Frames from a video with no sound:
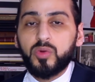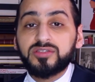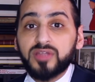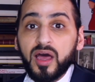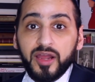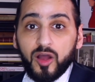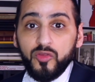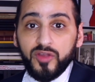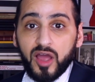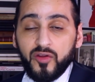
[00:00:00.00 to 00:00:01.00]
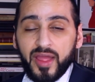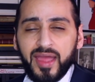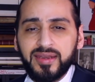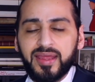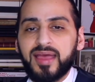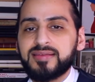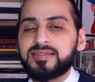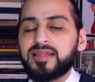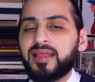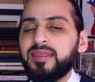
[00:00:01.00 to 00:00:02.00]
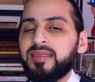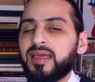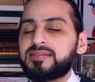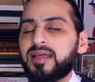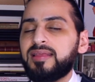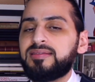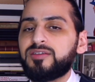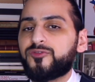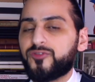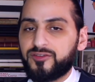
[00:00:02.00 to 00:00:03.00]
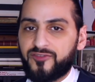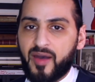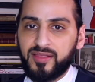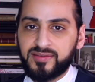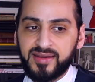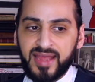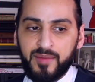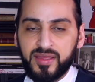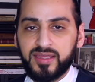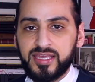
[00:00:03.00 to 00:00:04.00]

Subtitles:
While Tariq, on the other hand, has a slightly different family dynamic.